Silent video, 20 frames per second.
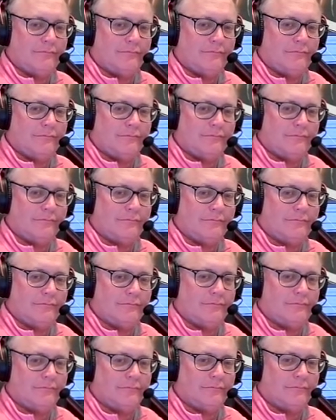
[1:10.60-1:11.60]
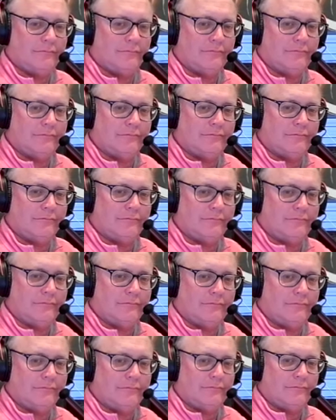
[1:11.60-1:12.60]

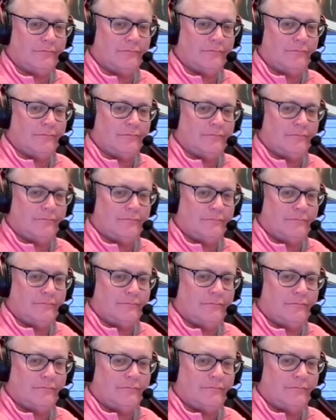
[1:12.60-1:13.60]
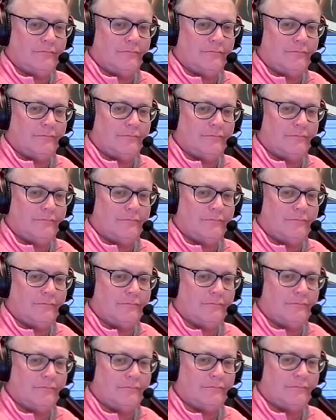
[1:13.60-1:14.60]

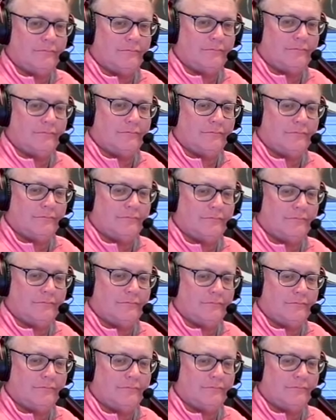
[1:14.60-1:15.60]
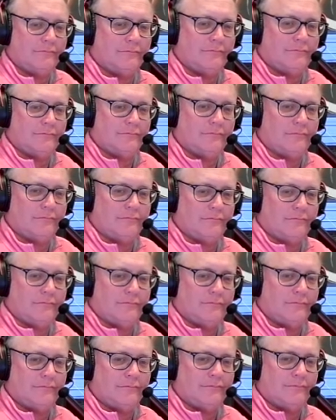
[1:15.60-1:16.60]

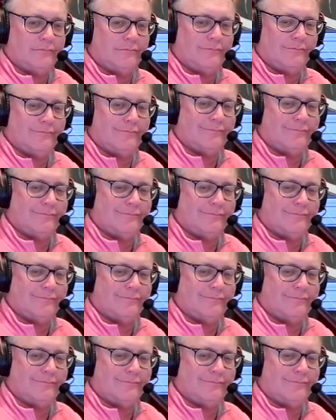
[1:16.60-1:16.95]
(not speaking)